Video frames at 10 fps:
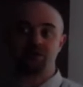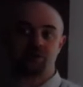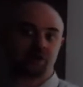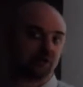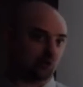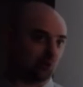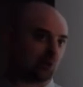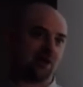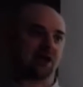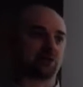can I do more
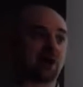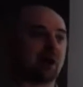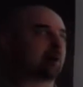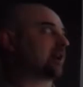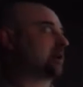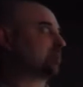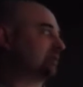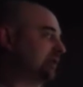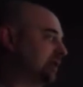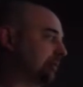next, or how can I
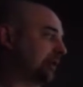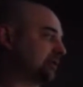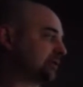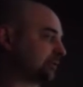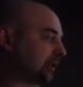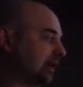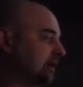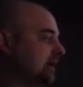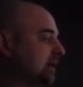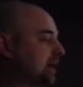improve the image, right?
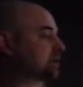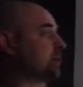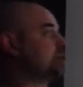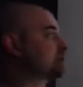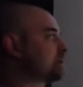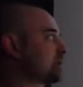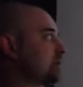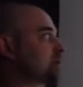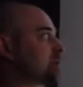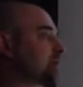And so these are the
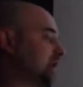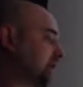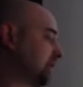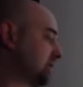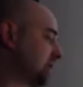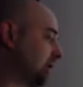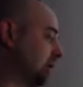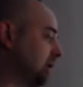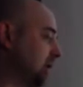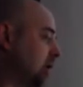things we're going to consider.
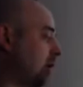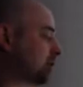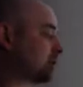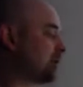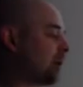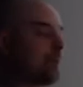Also note